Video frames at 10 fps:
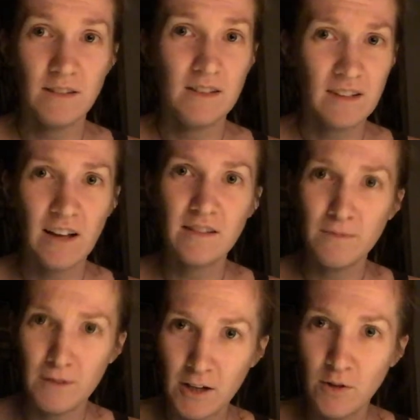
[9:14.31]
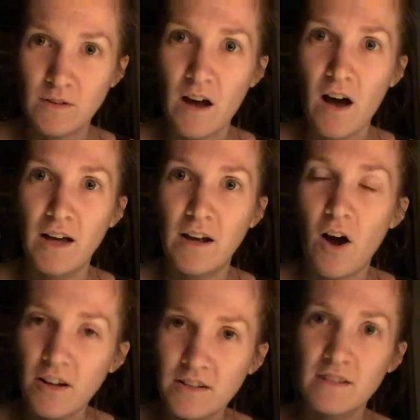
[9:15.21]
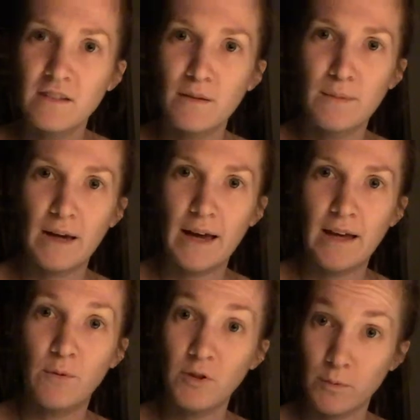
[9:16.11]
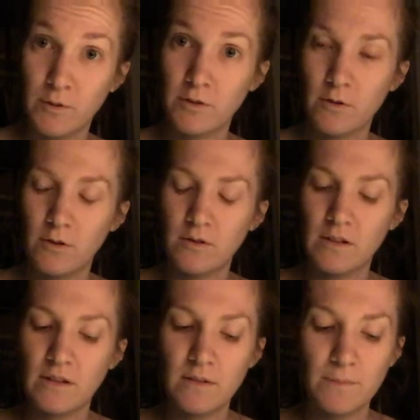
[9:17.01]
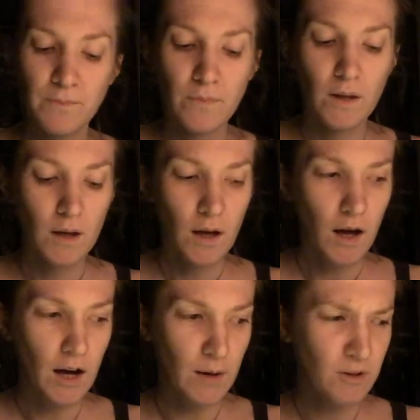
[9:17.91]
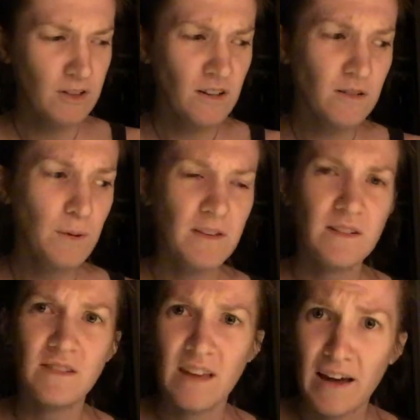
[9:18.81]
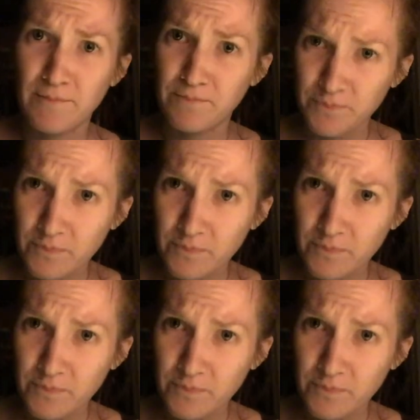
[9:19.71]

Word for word: he's got some videos on autism and multiple sclerosis, Um, where he talks about this, that